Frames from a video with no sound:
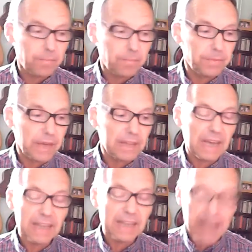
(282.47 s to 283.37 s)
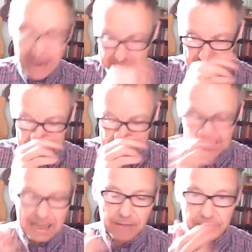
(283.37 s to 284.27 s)
they
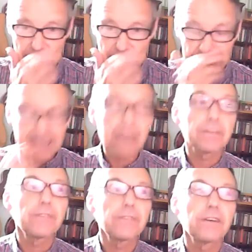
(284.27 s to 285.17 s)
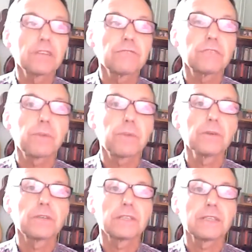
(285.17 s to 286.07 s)
cover that. They cover the first
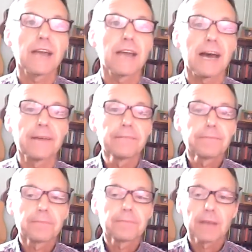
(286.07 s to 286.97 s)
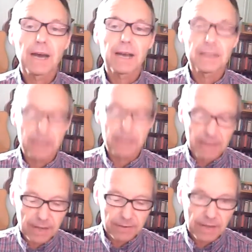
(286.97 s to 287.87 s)
responders in that, and
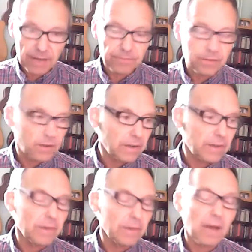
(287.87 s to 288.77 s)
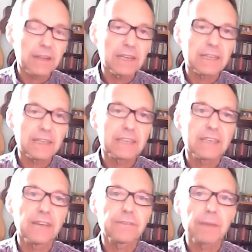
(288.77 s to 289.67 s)
I think they
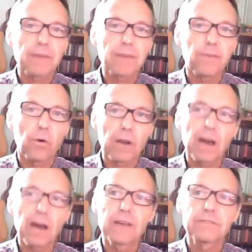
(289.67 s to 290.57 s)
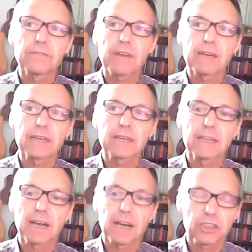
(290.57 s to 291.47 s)
saved about 4 lives, I reckon, in the
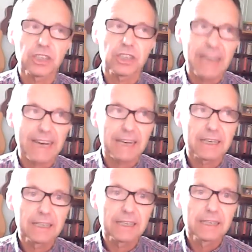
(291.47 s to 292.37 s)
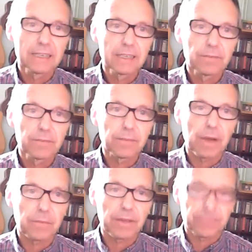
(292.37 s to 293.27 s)
last year.
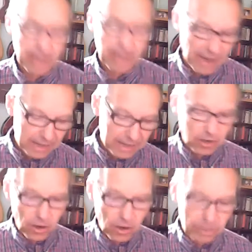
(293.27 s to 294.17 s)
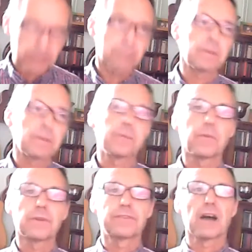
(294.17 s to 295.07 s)
If they hadn't have got there, these people would
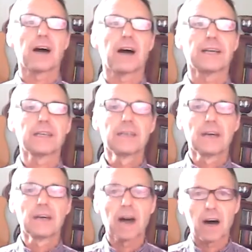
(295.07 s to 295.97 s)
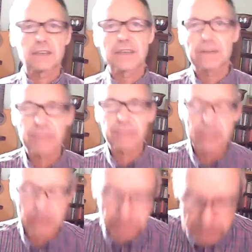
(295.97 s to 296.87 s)
have died. Heart attack
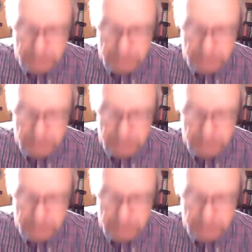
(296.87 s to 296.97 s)
victims,